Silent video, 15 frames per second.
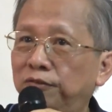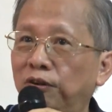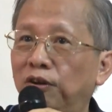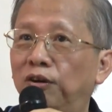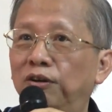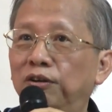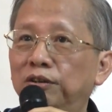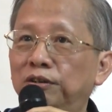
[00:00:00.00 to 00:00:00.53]

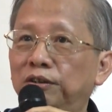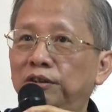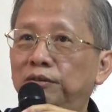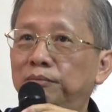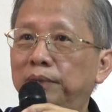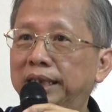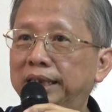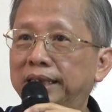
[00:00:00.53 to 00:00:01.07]
floor,
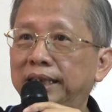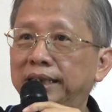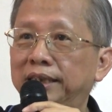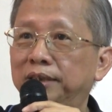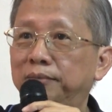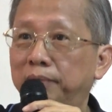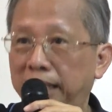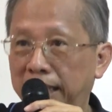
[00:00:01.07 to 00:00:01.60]

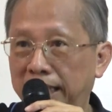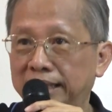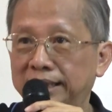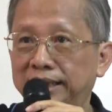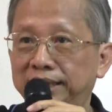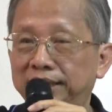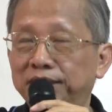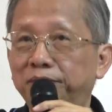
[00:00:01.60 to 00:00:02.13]
meditating, my last
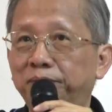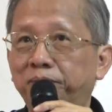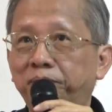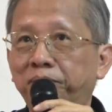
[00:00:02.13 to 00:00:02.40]
teacher.